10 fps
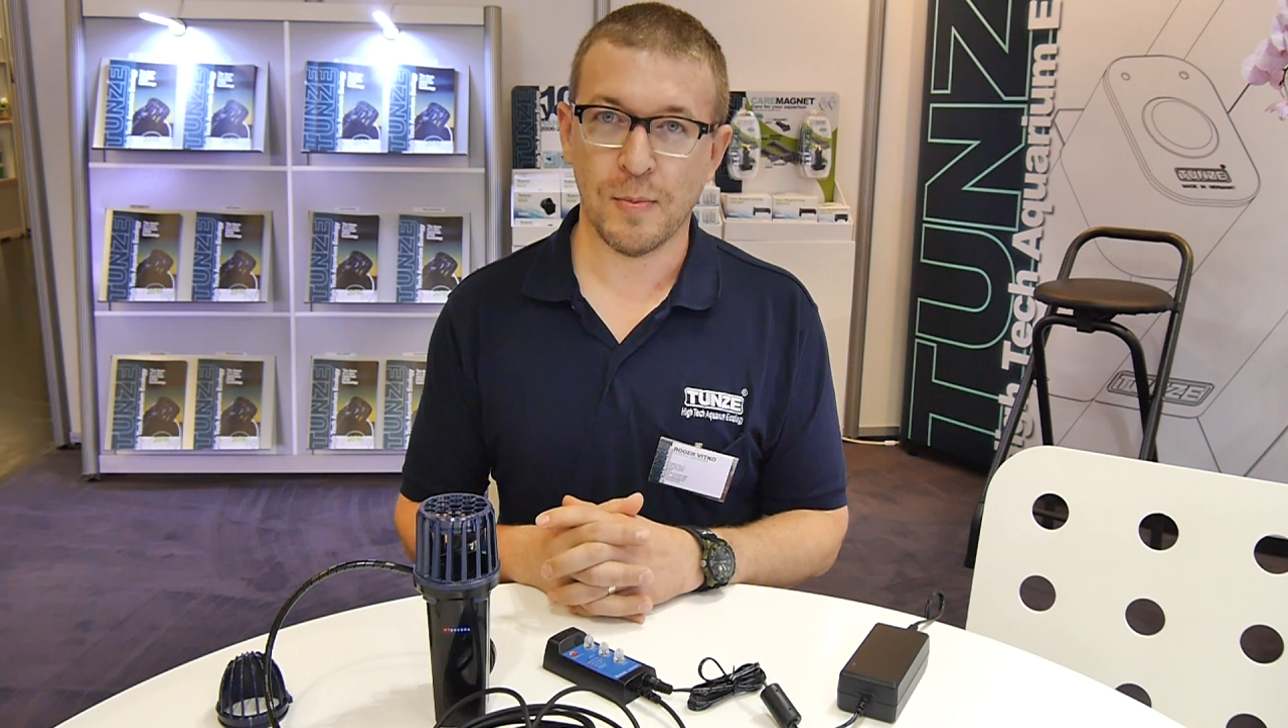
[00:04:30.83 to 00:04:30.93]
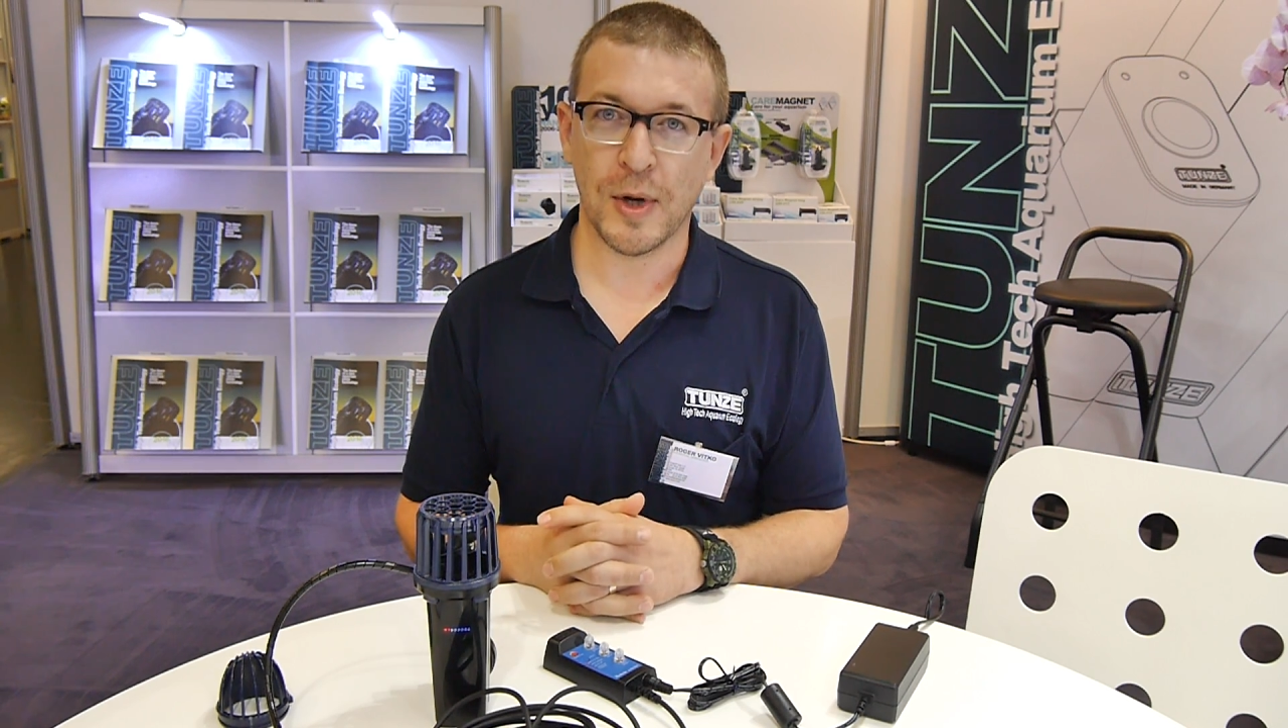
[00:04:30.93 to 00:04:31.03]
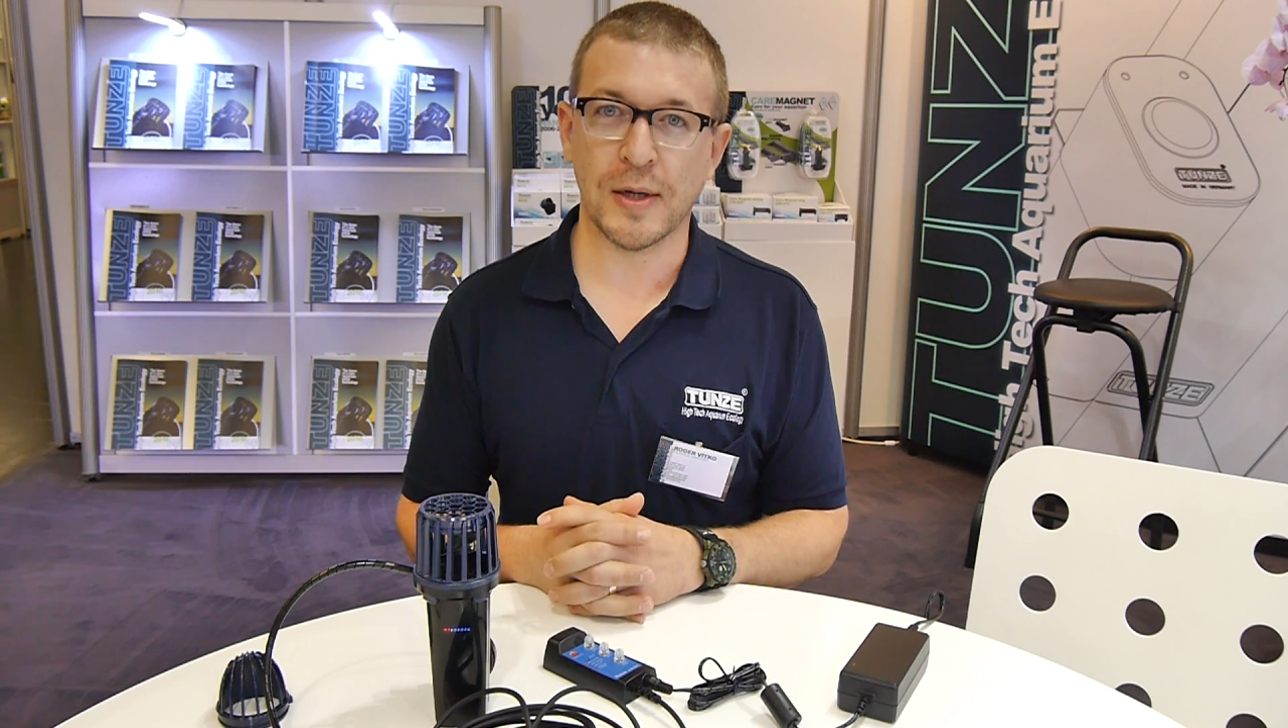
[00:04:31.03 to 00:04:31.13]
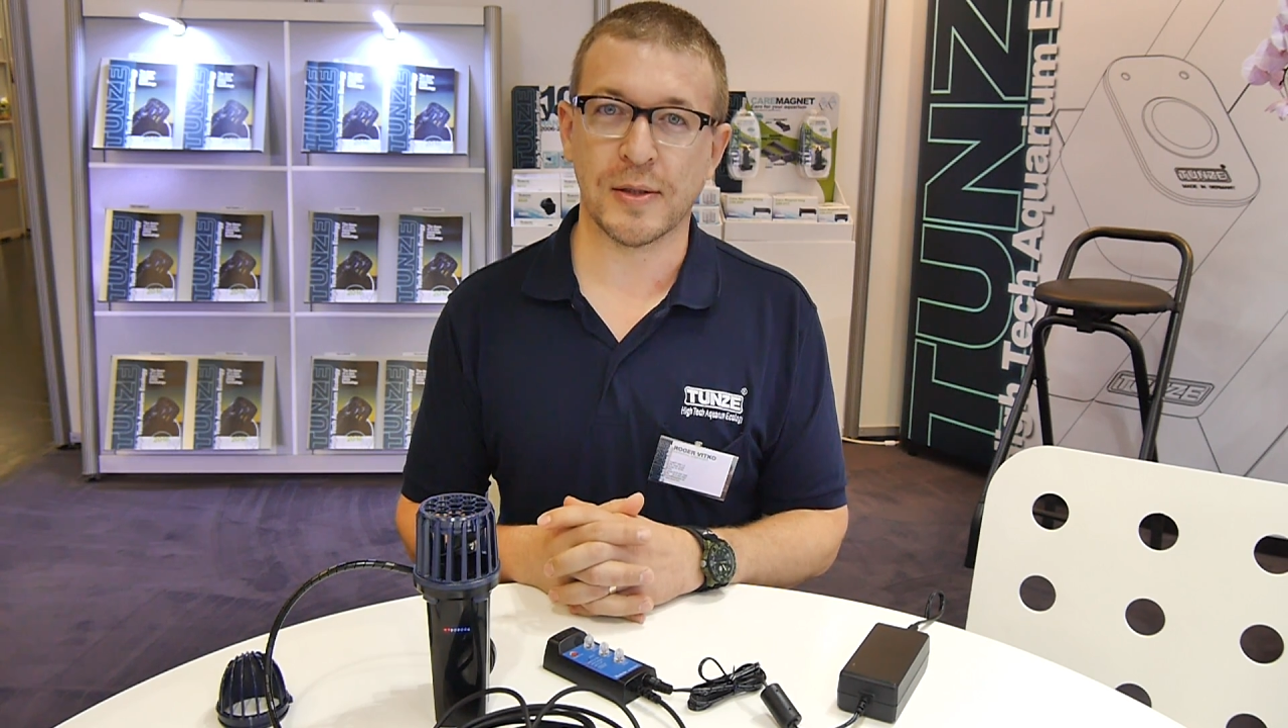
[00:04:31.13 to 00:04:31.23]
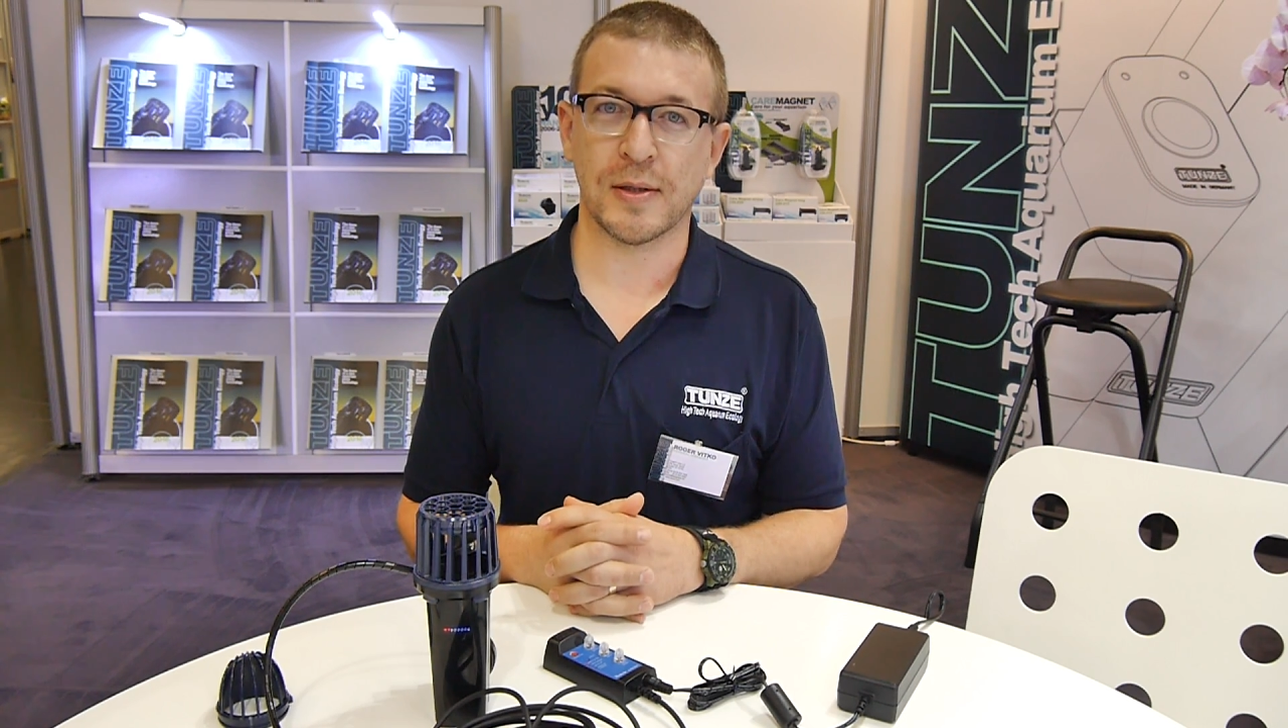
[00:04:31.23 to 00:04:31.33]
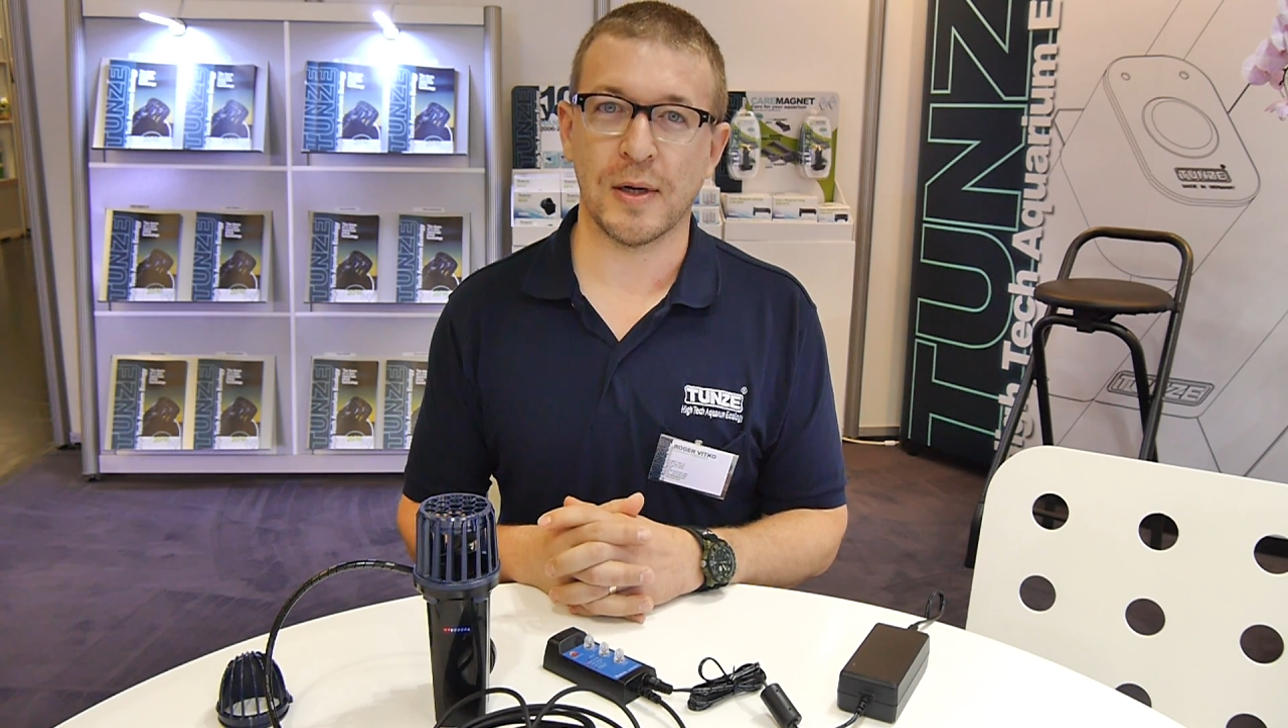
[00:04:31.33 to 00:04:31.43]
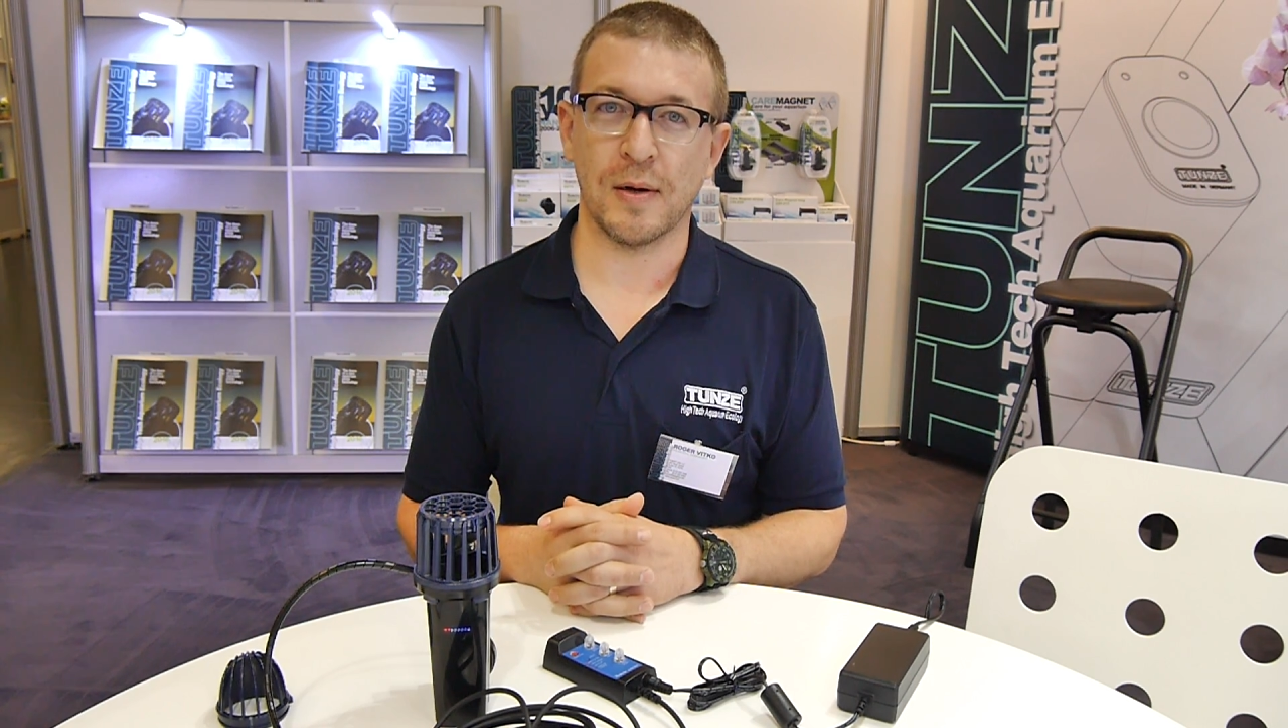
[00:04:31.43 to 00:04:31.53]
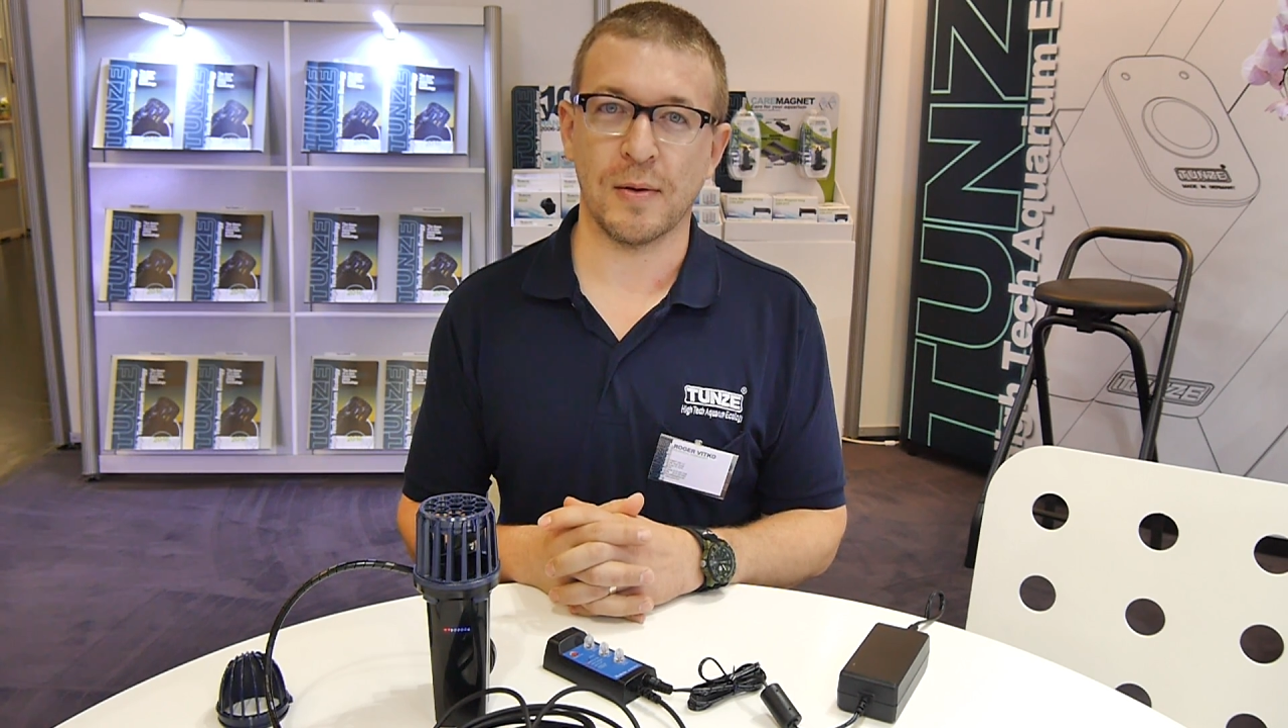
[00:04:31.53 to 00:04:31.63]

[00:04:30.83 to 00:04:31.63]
but it's